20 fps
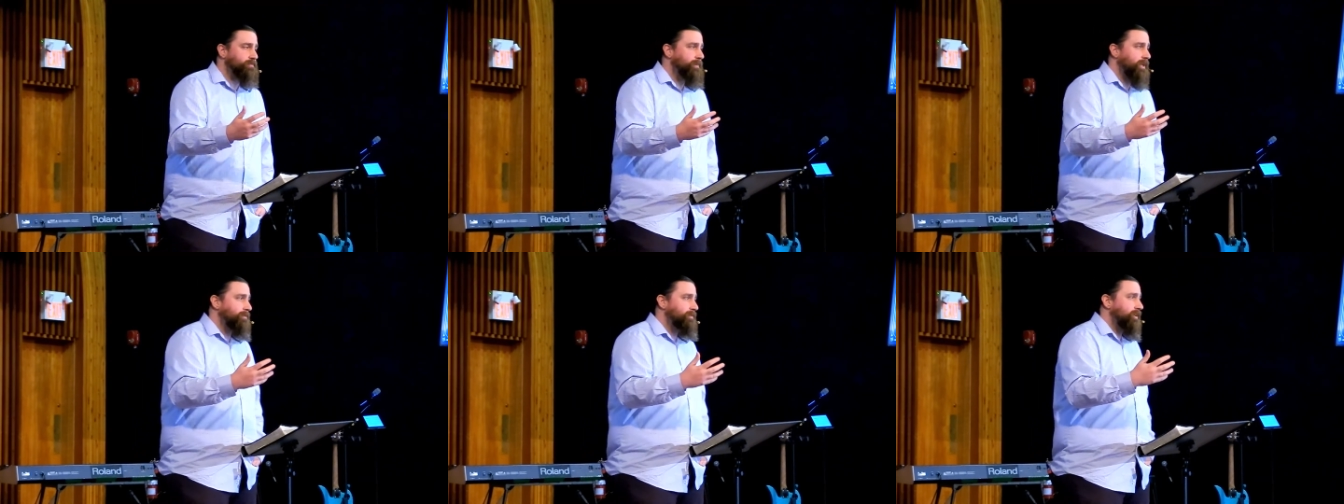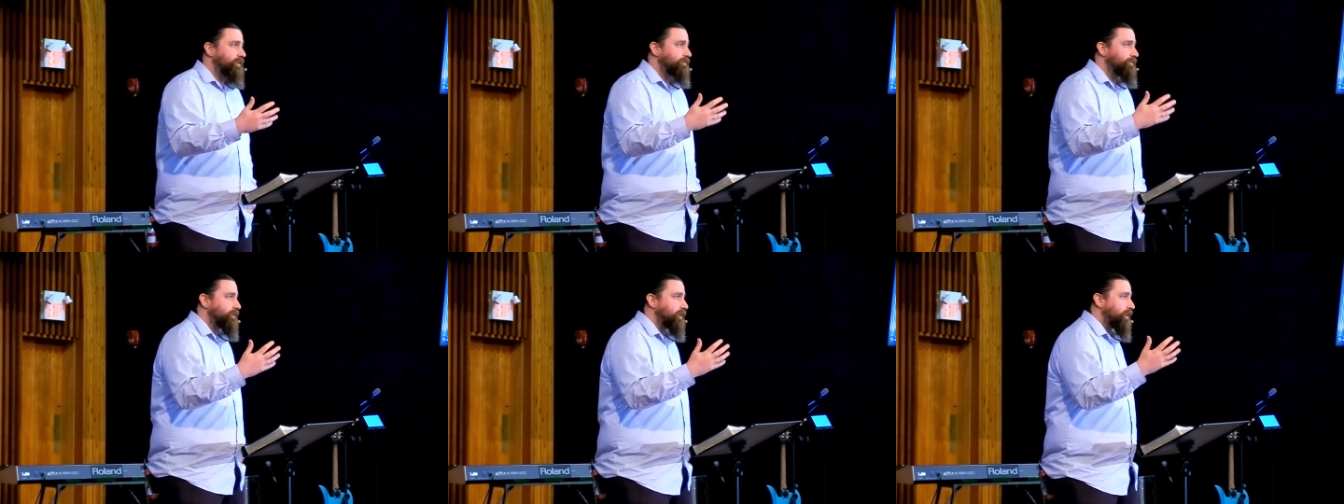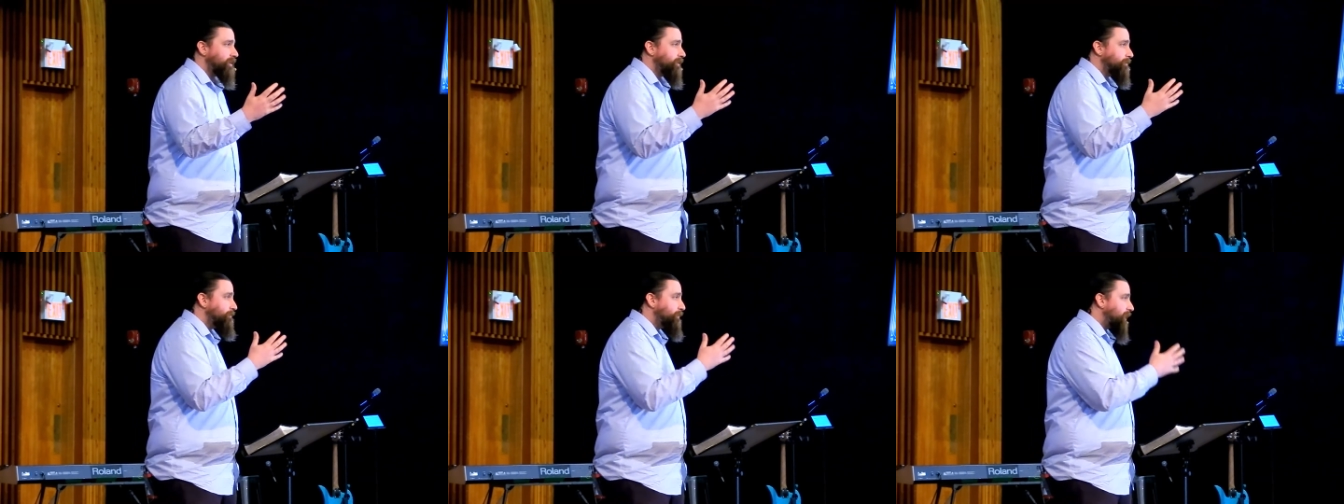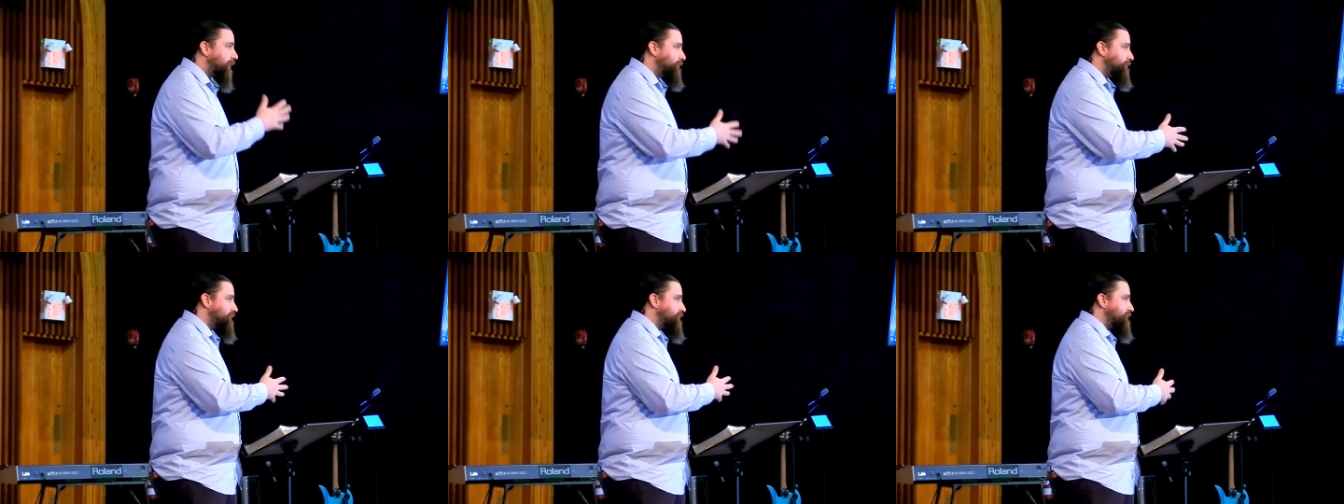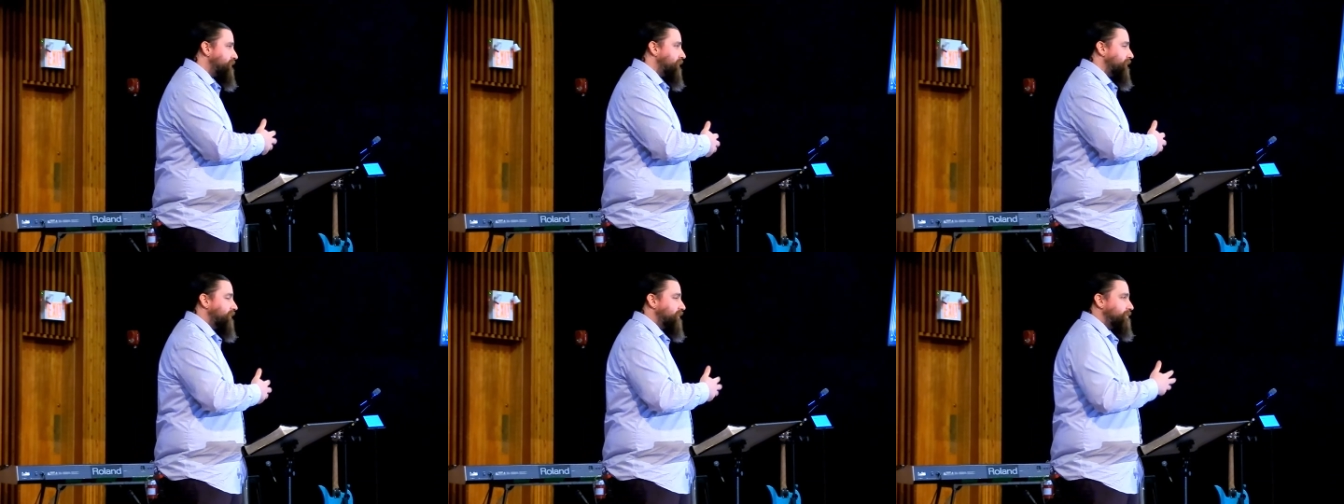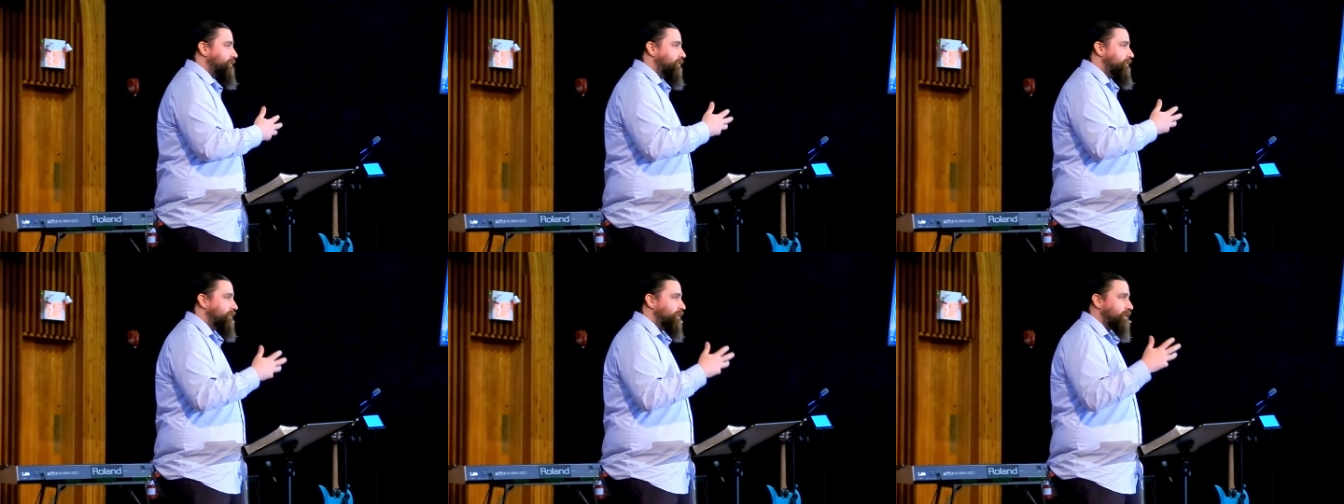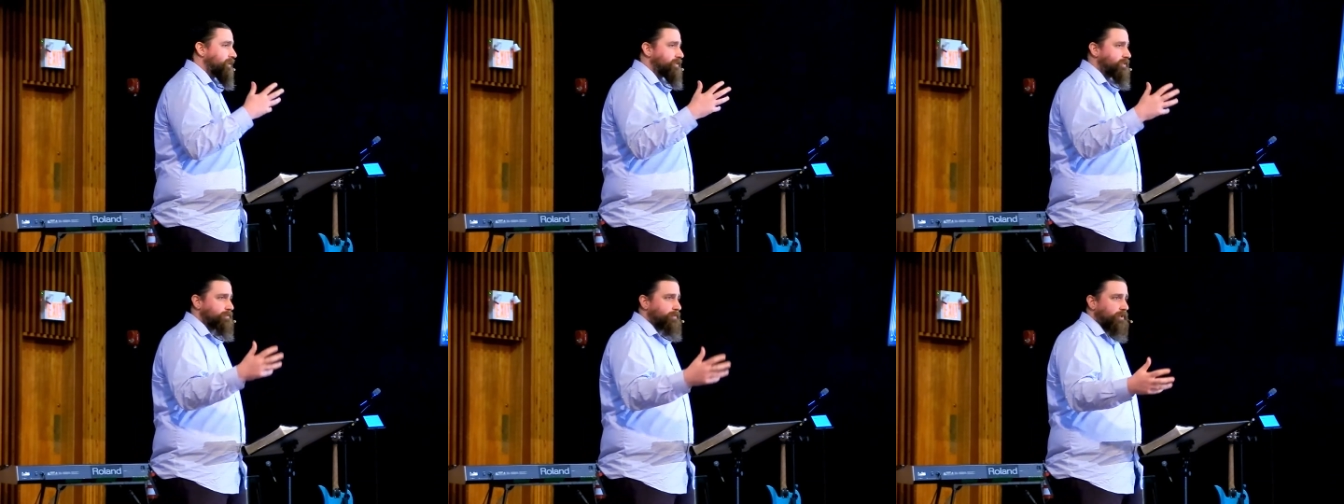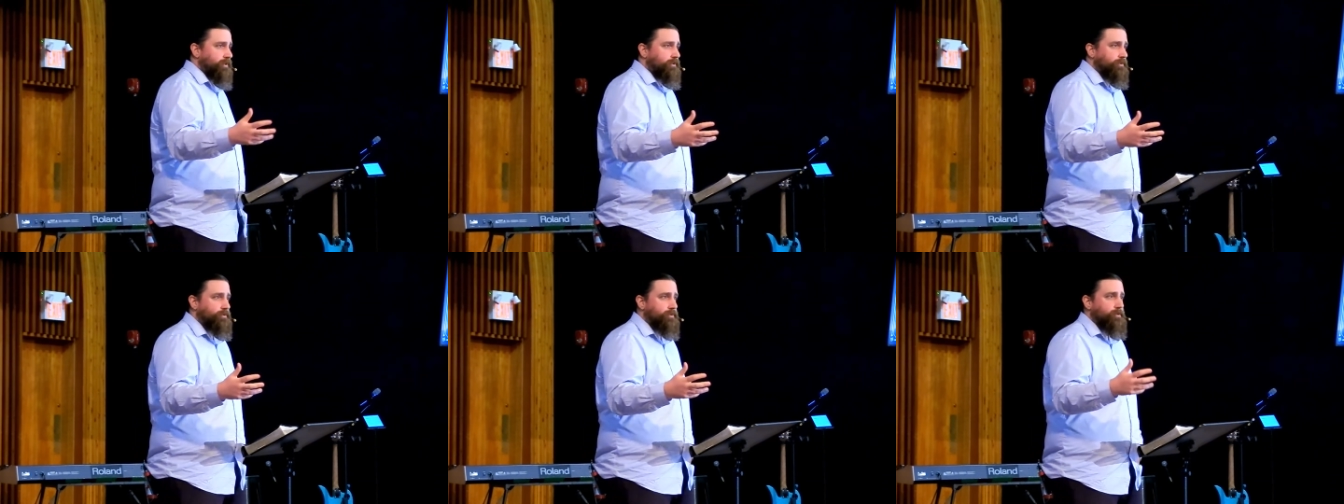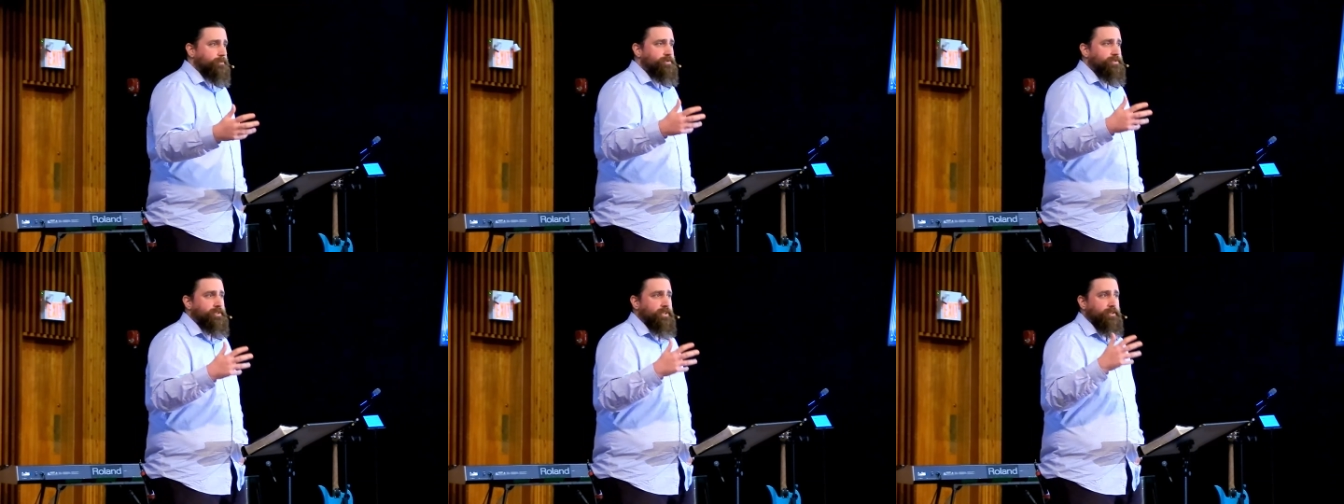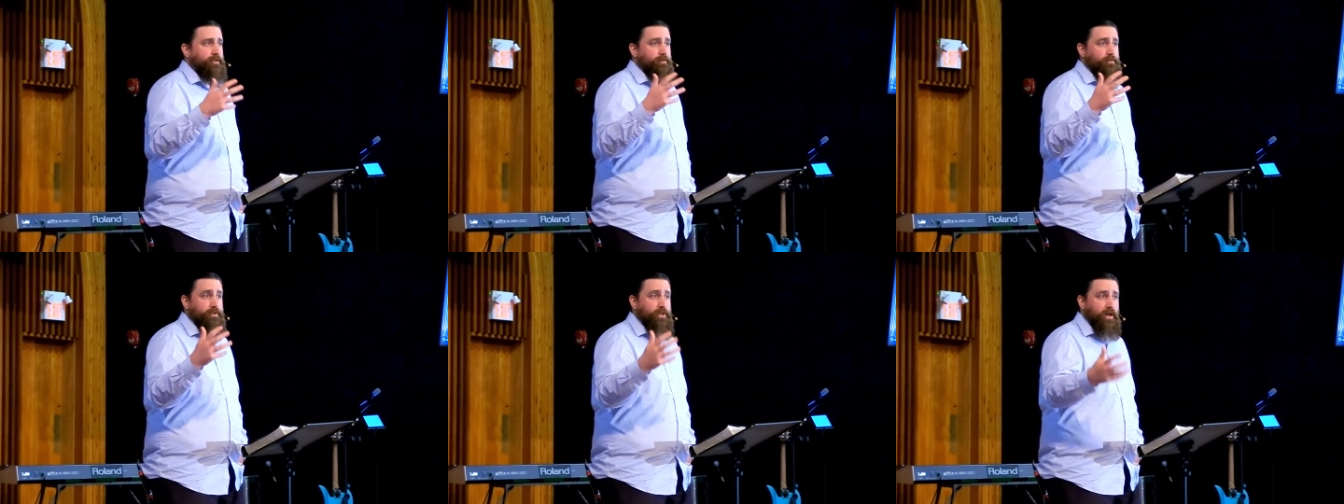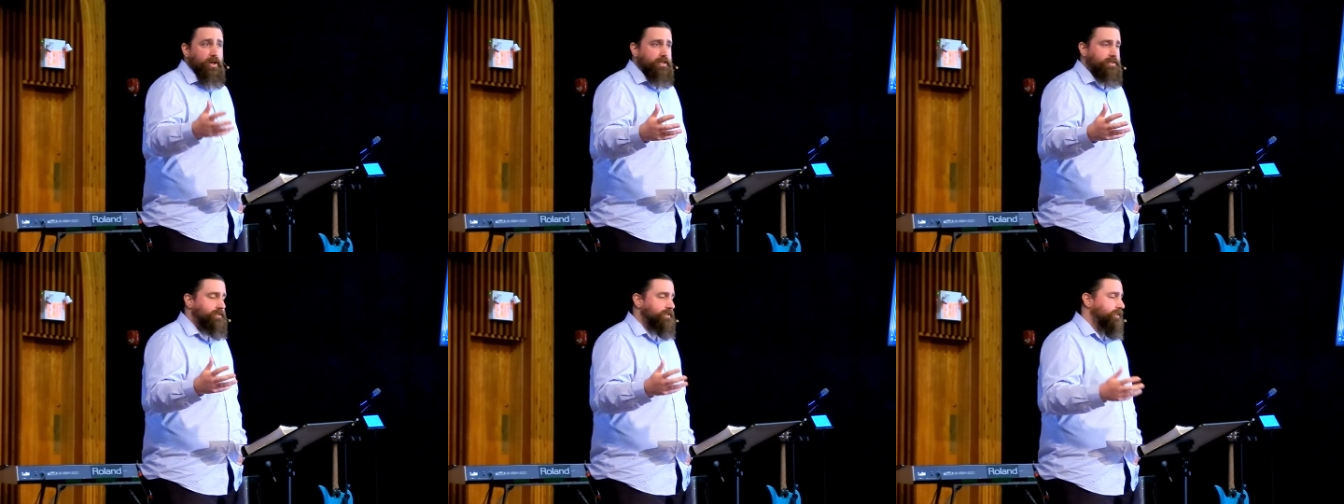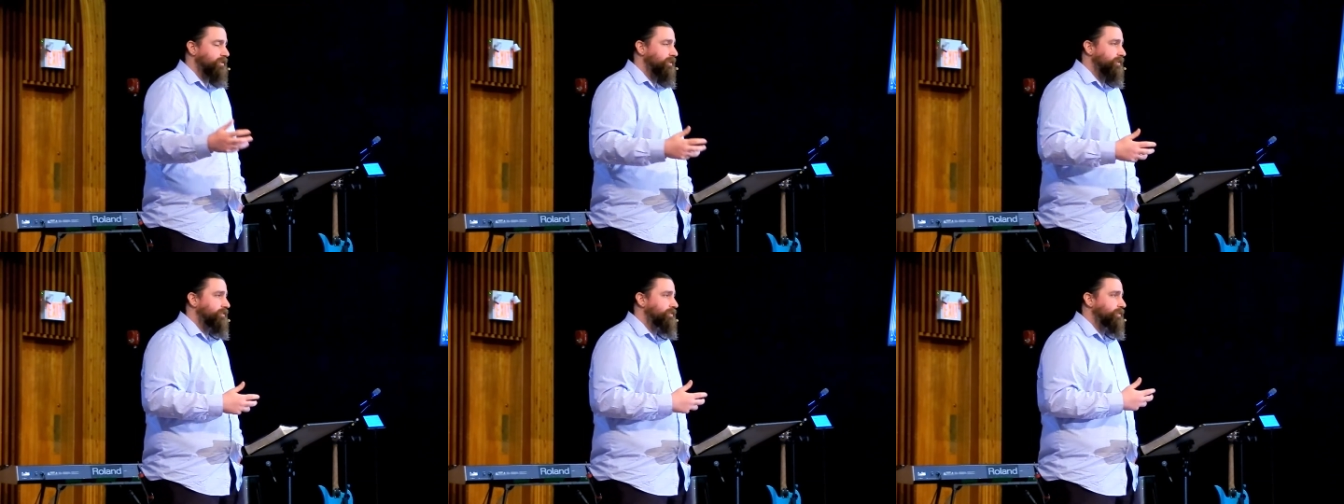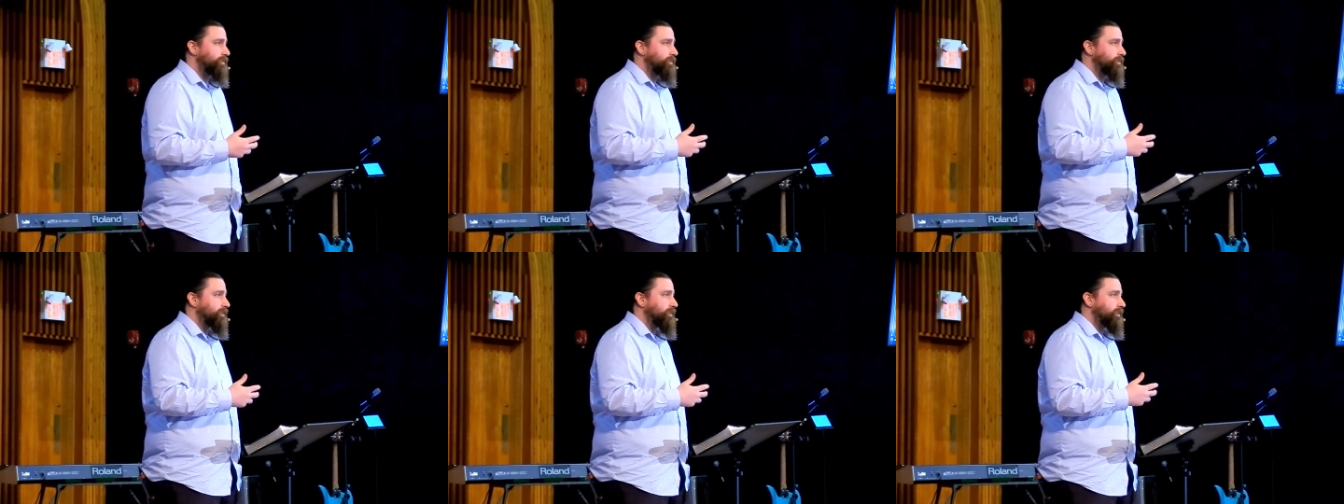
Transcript: Maybe you've gone to Bible studies, maybe you've gone to small groups and you've taught Sunday school.